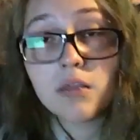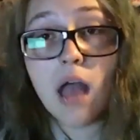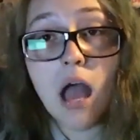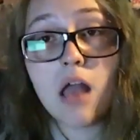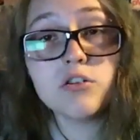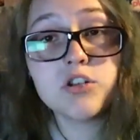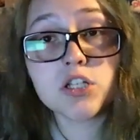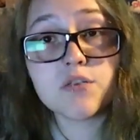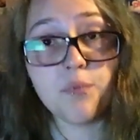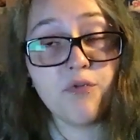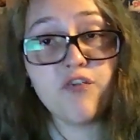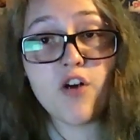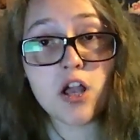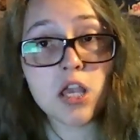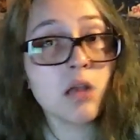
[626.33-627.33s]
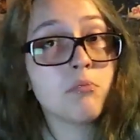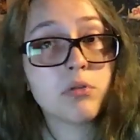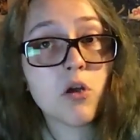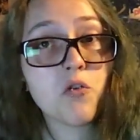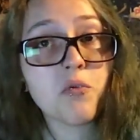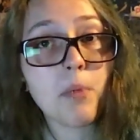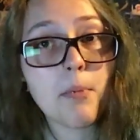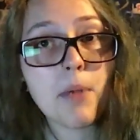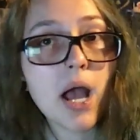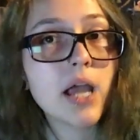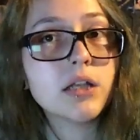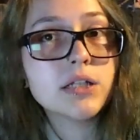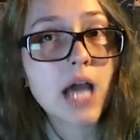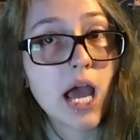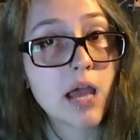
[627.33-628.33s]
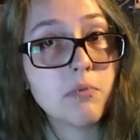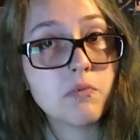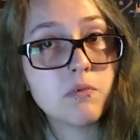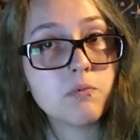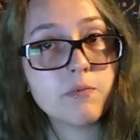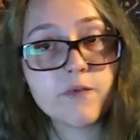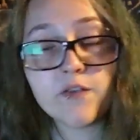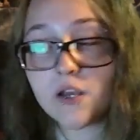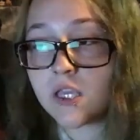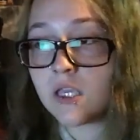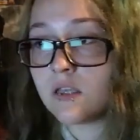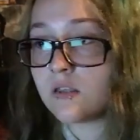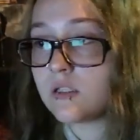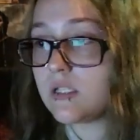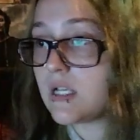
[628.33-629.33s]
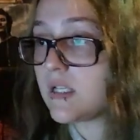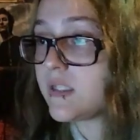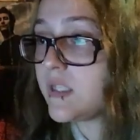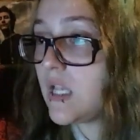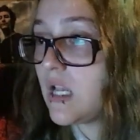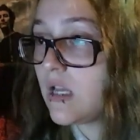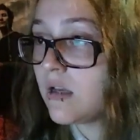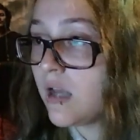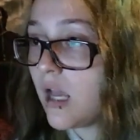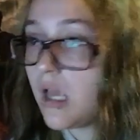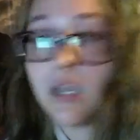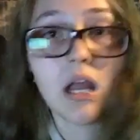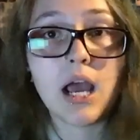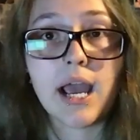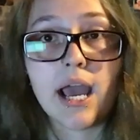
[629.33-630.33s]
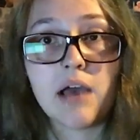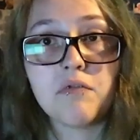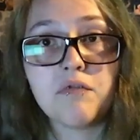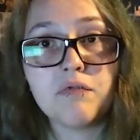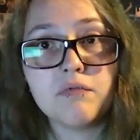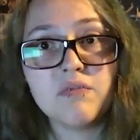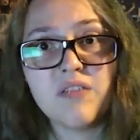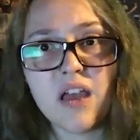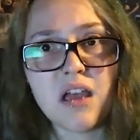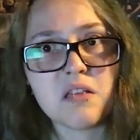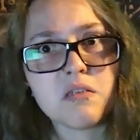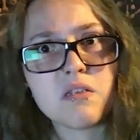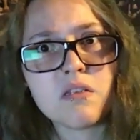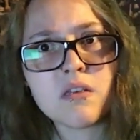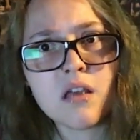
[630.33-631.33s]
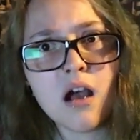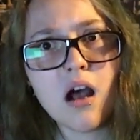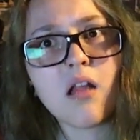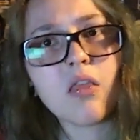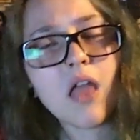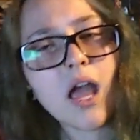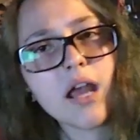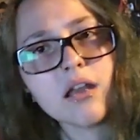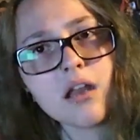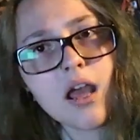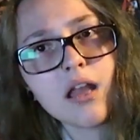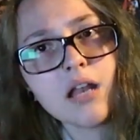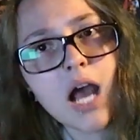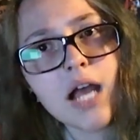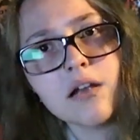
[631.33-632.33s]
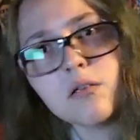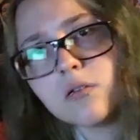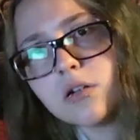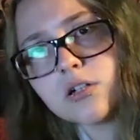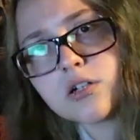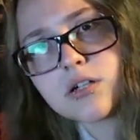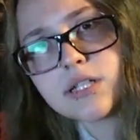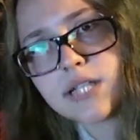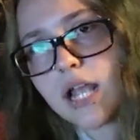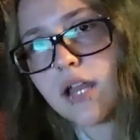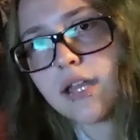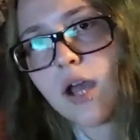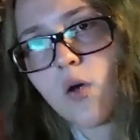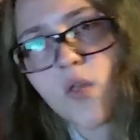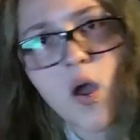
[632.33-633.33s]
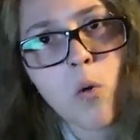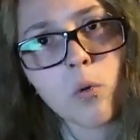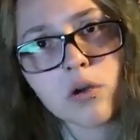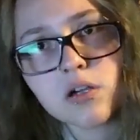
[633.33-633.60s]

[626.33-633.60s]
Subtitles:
that just fucking blows my mind. I am fucking 16 and I have fans online and I don't understand how that